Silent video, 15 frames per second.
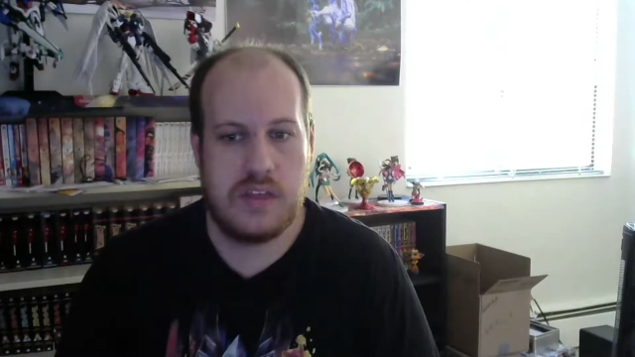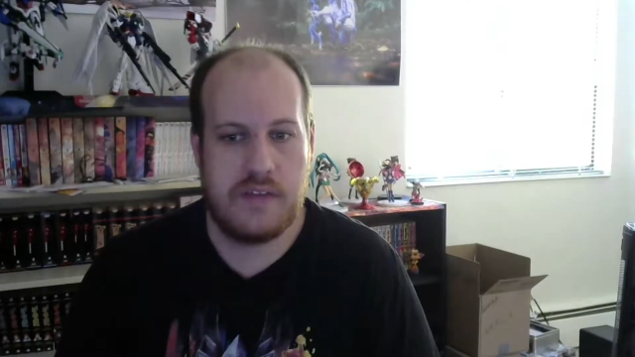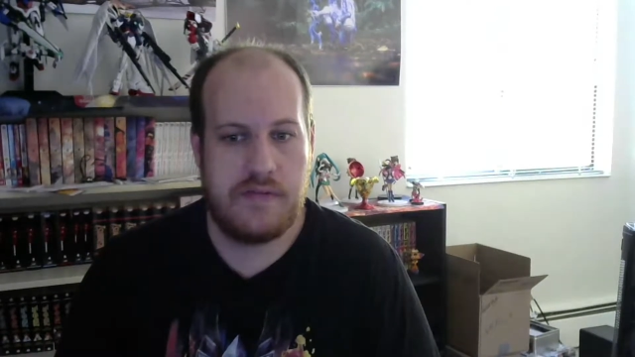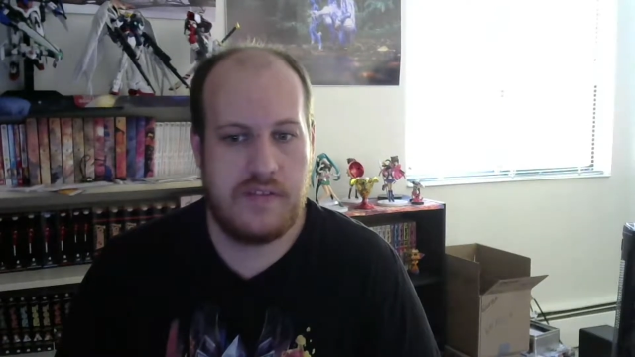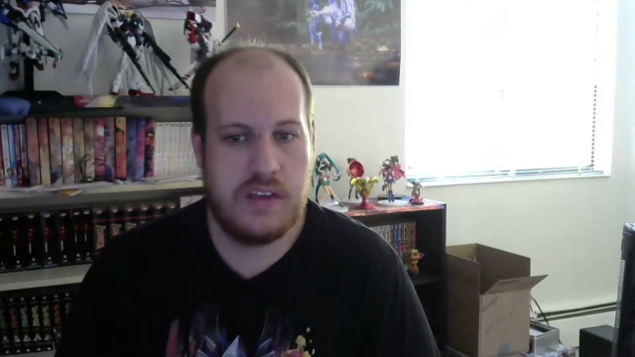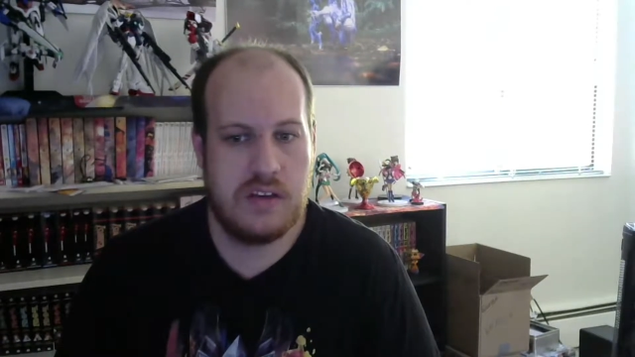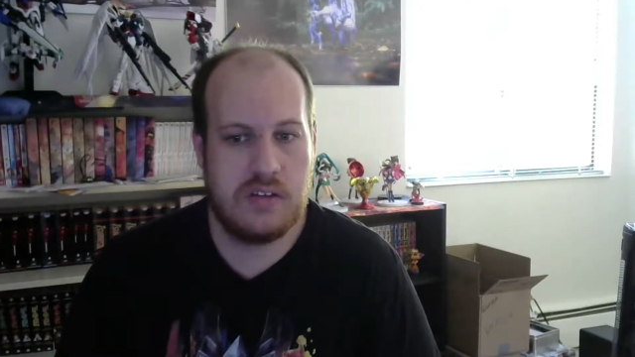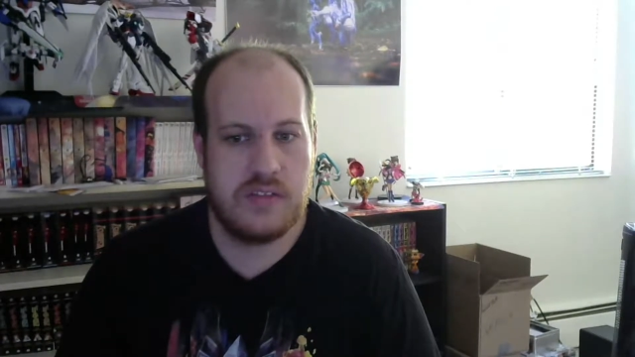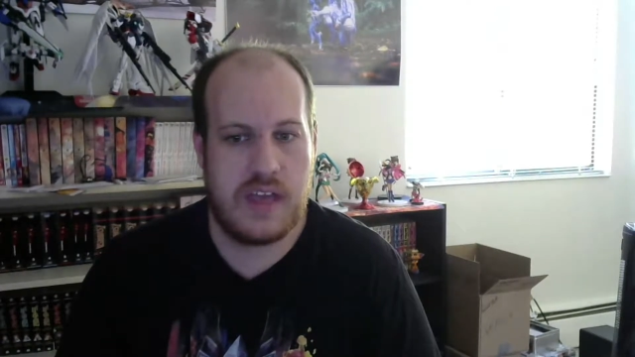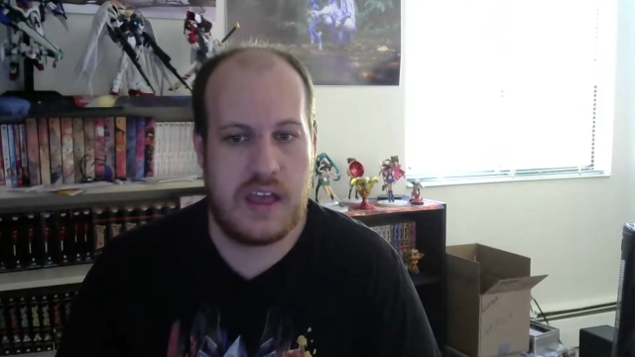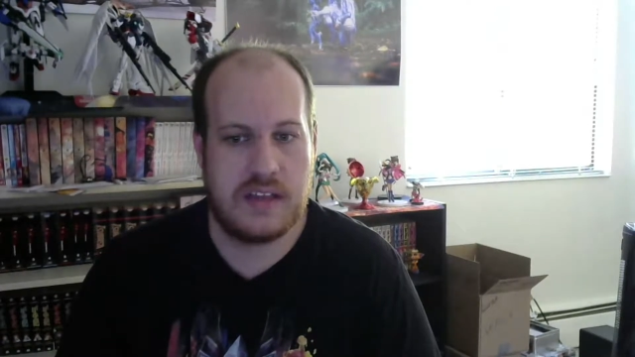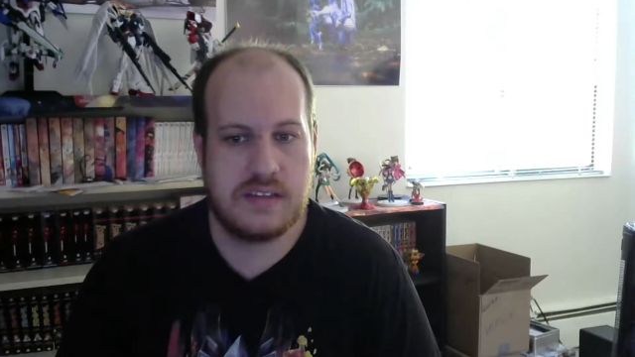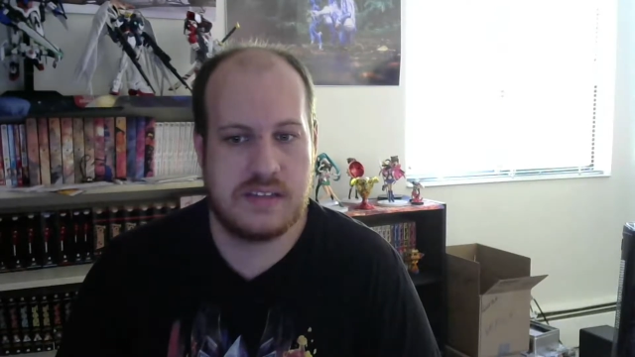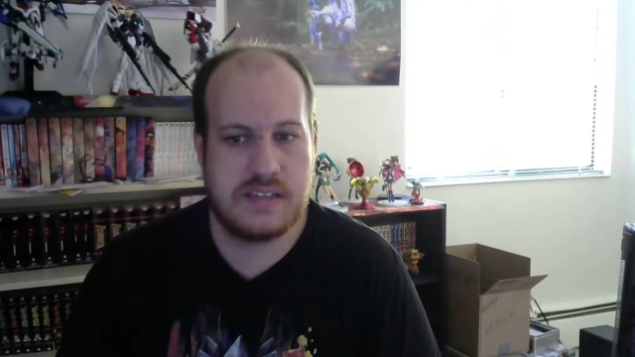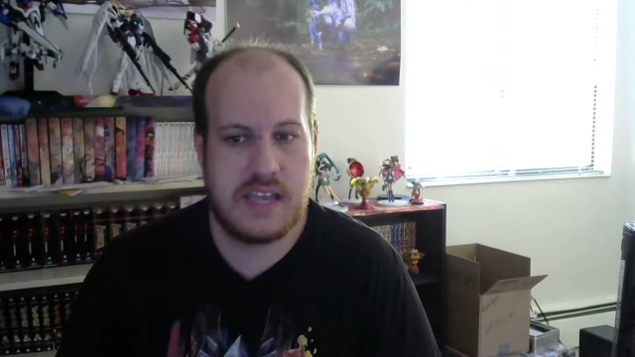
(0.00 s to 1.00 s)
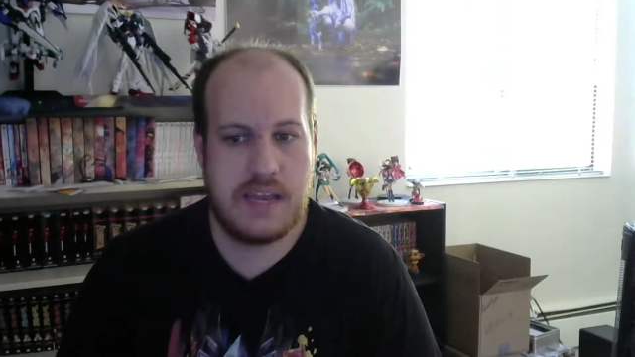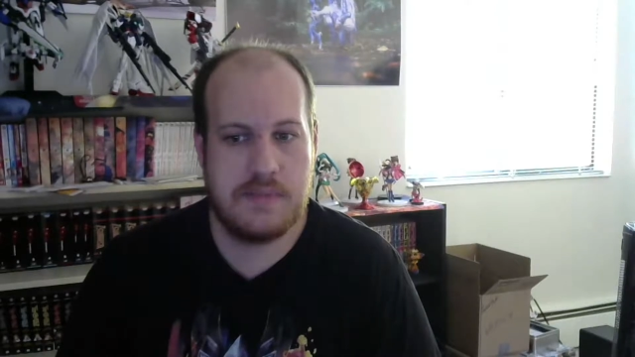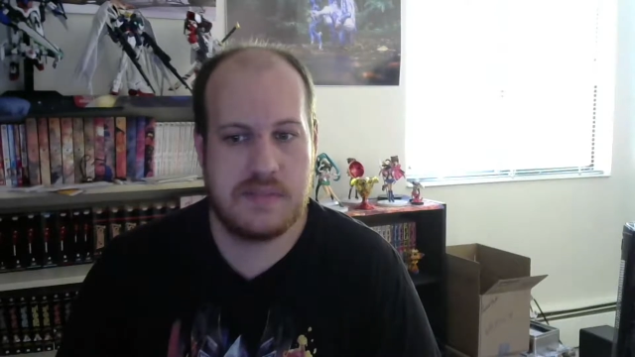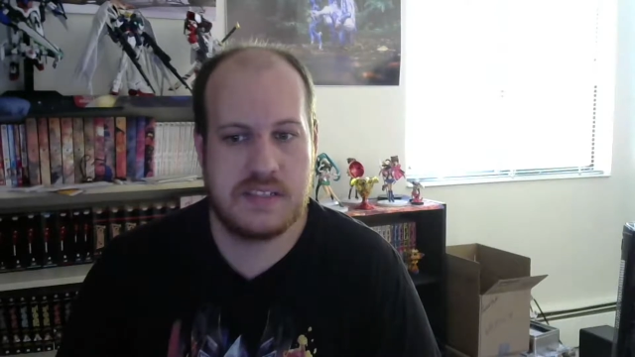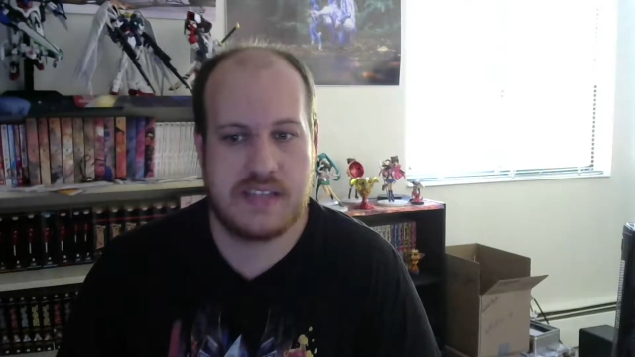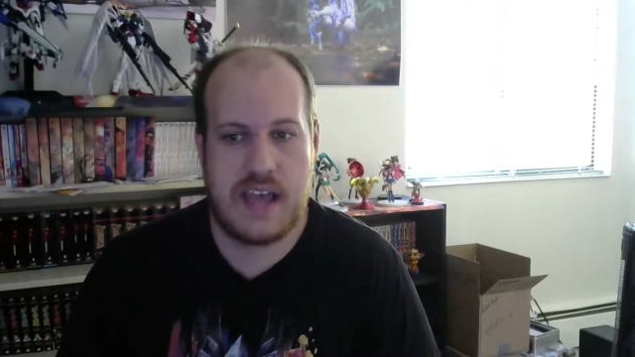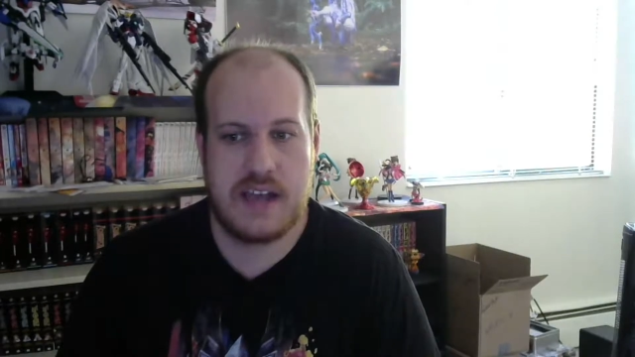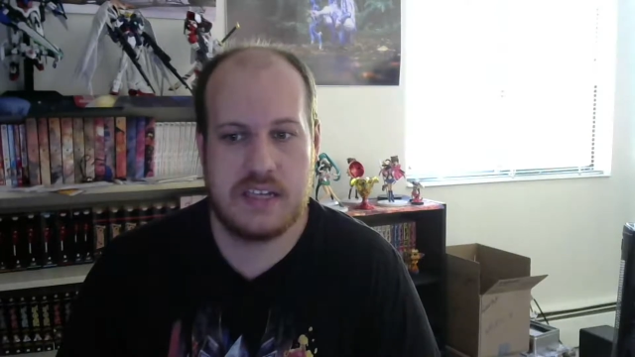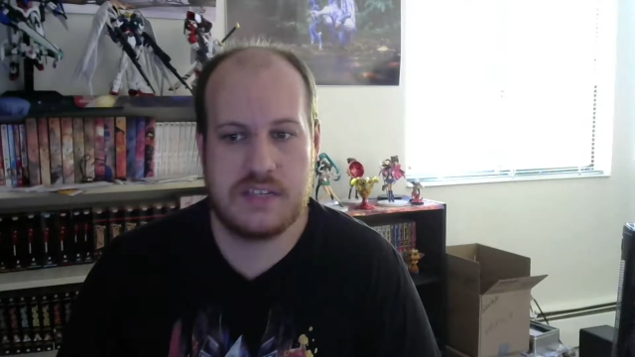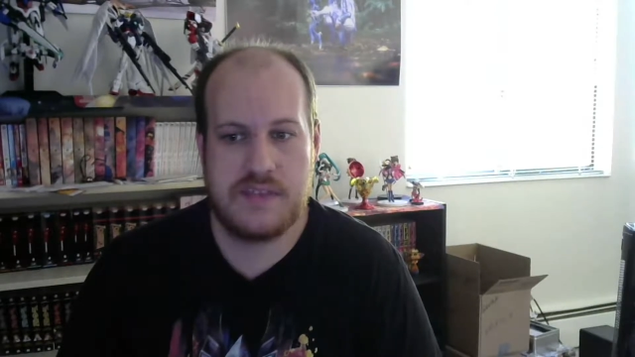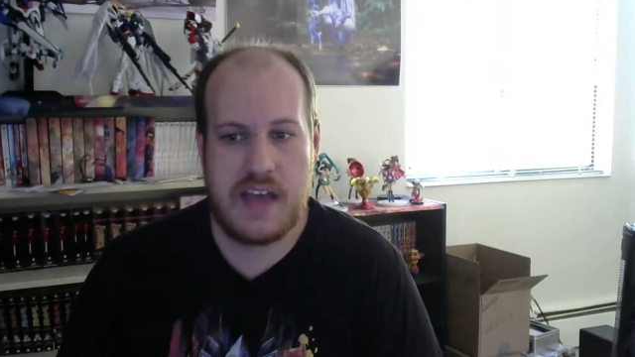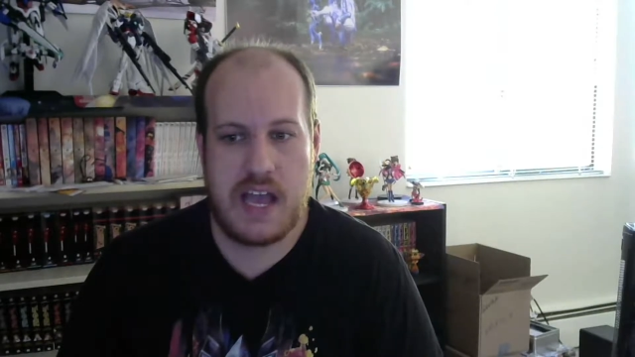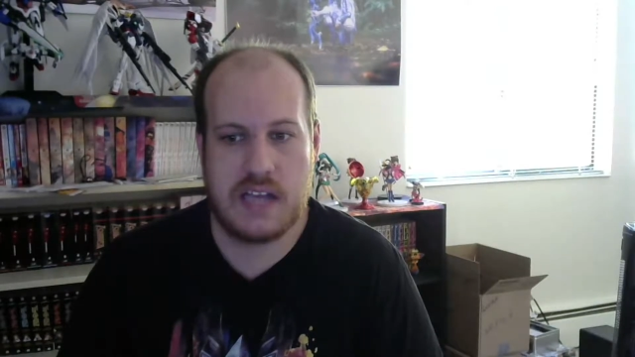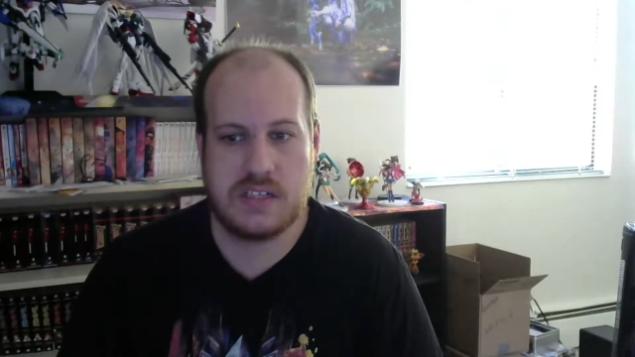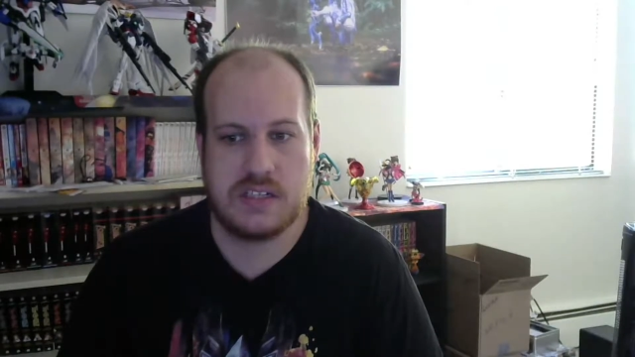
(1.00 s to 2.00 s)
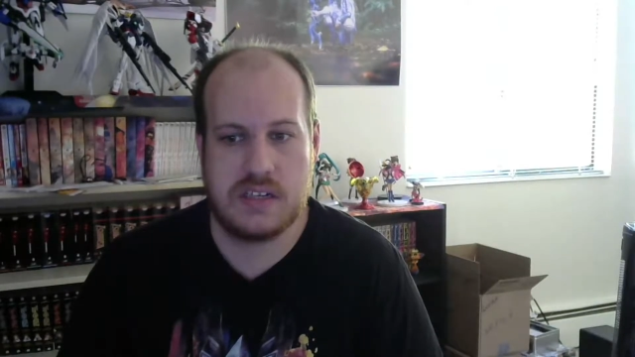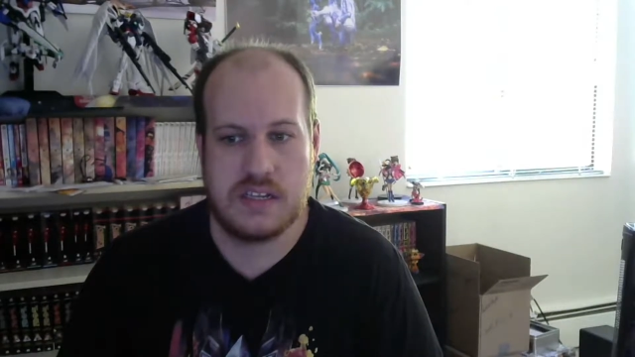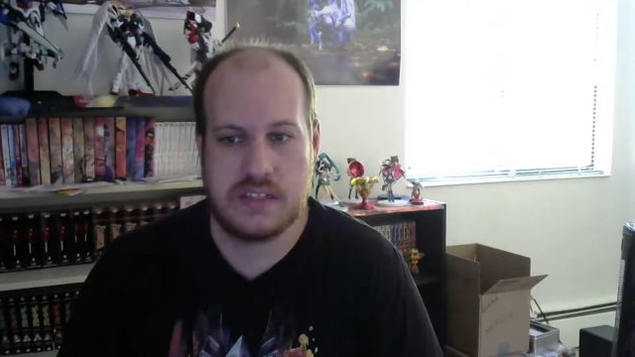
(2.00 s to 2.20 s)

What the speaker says: they feel that same satisfaction